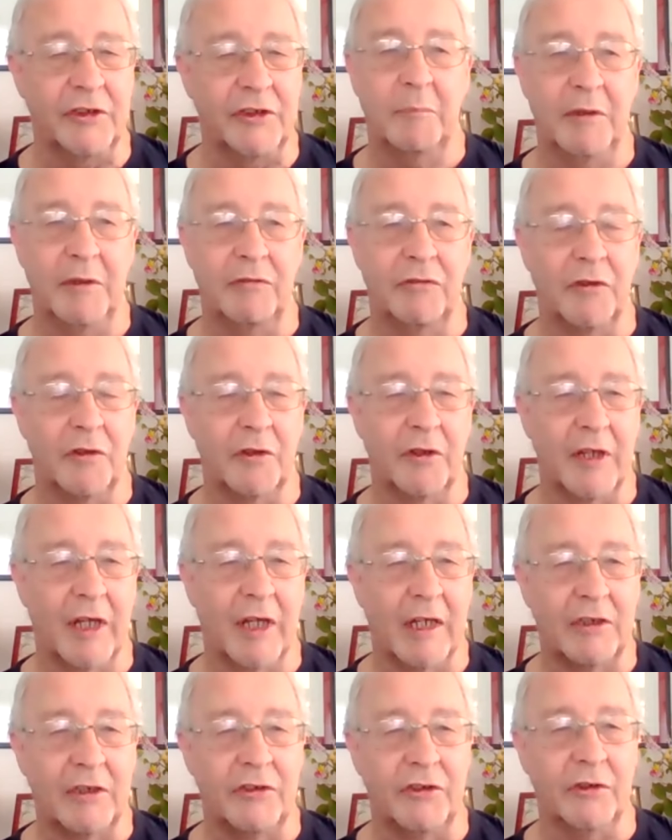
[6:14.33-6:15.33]
and before
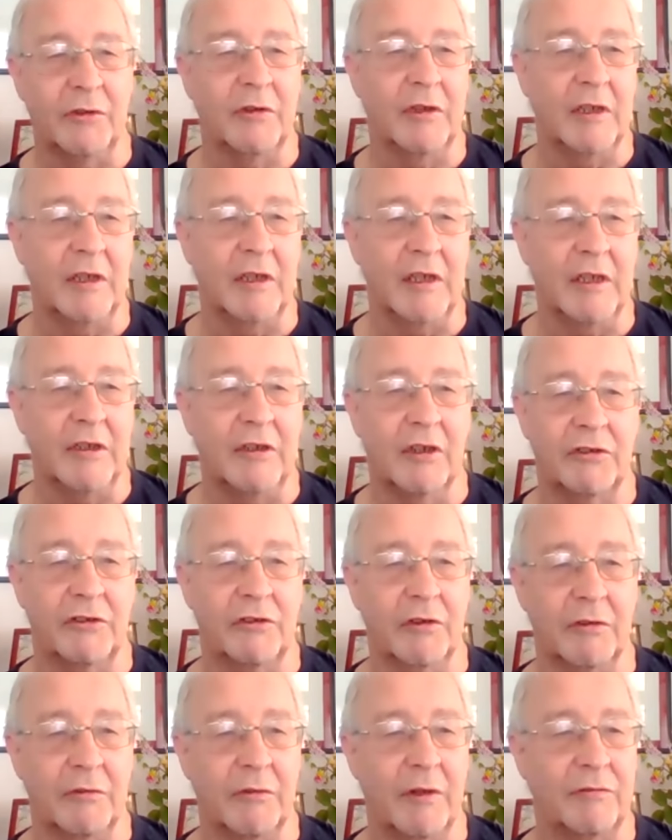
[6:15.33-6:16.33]
that during the
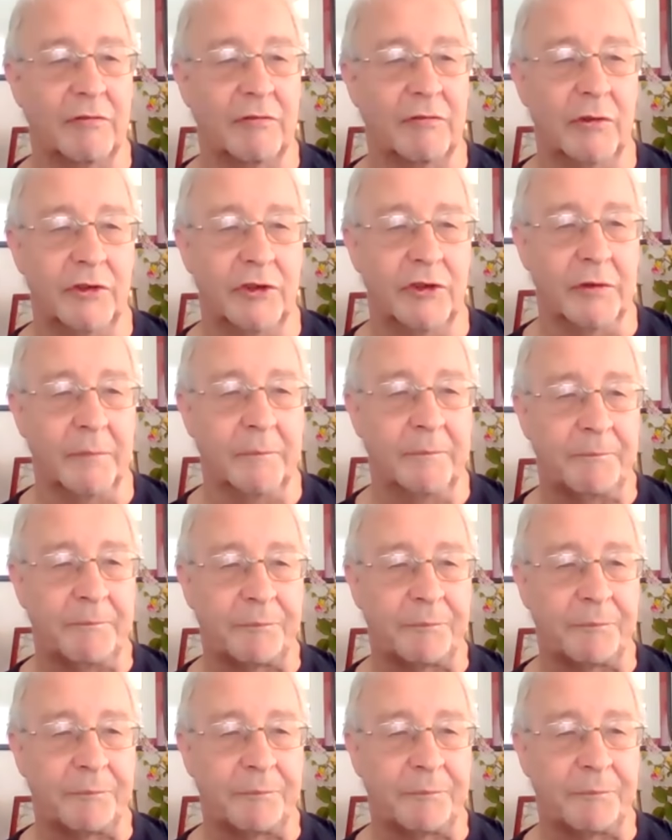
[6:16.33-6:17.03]
Industrial Revolution.